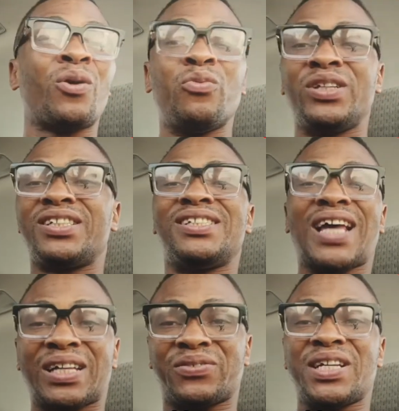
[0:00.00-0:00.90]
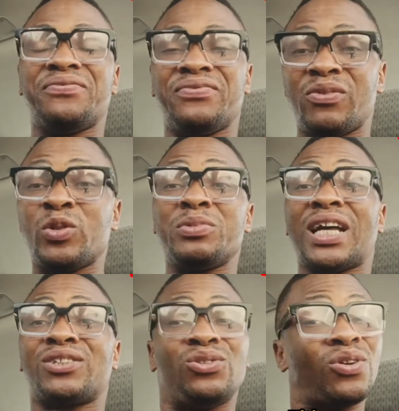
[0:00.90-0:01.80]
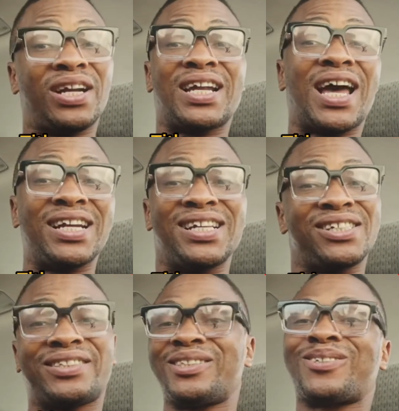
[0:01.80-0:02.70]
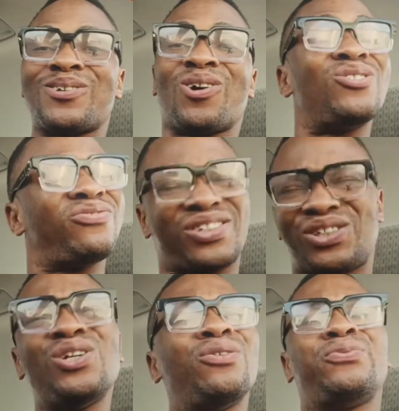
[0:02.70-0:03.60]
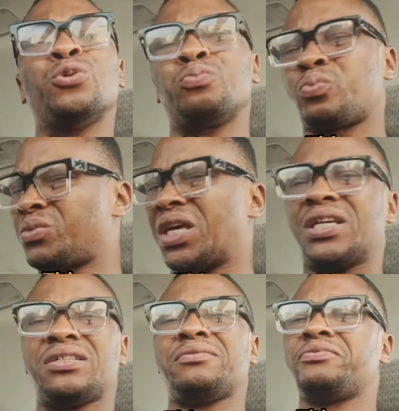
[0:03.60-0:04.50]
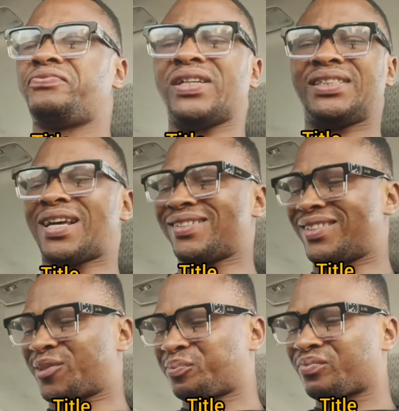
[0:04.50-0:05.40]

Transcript: Which means that your land is secure. CFO, fantastic.